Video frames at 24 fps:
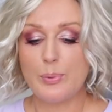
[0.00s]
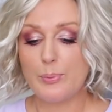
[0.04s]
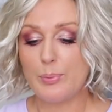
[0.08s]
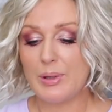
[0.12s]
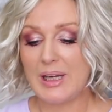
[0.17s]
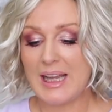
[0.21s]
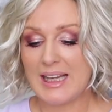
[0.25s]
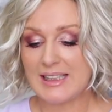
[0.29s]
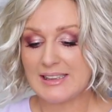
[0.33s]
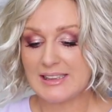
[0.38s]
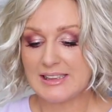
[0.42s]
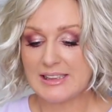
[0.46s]

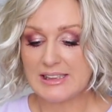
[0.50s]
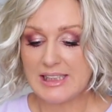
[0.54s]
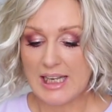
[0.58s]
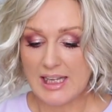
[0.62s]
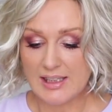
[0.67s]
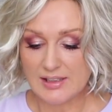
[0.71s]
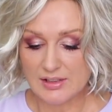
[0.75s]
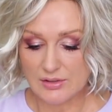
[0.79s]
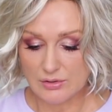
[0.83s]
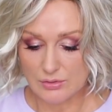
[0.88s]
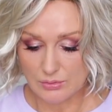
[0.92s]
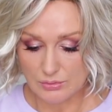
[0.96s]
plus
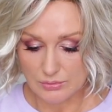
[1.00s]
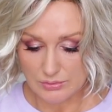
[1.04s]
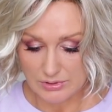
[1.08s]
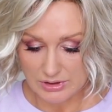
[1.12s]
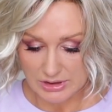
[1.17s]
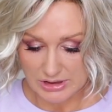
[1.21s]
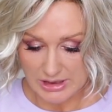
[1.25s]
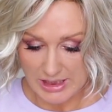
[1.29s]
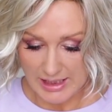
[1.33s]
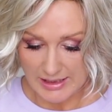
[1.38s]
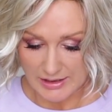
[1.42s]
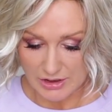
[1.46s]
tassel
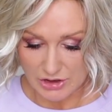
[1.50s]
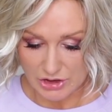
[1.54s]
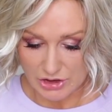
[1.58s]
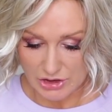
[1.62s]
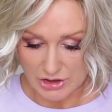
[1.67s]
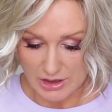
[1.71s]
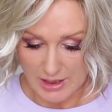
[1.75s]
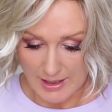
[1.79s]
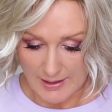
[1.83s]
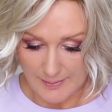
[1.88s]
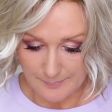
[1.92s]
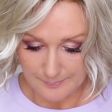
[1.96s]

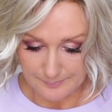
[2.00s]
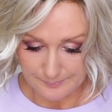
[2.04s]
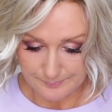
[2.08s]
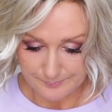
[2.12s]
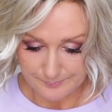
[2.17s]
texture.